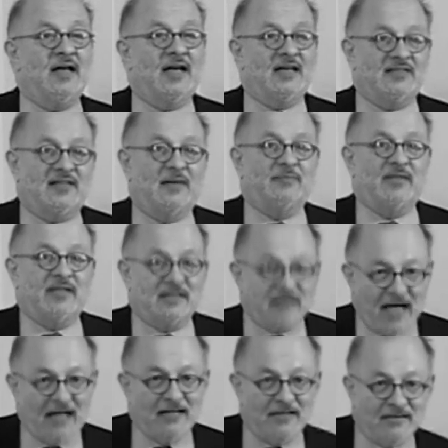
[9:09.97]
except the
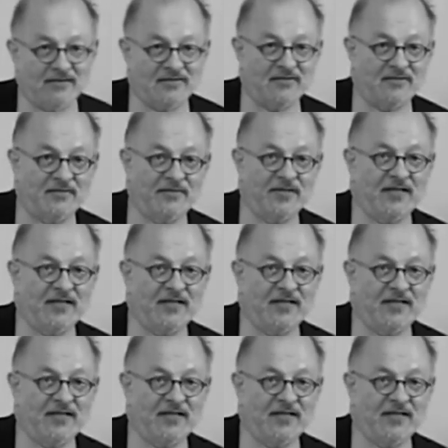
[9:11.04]
Italians.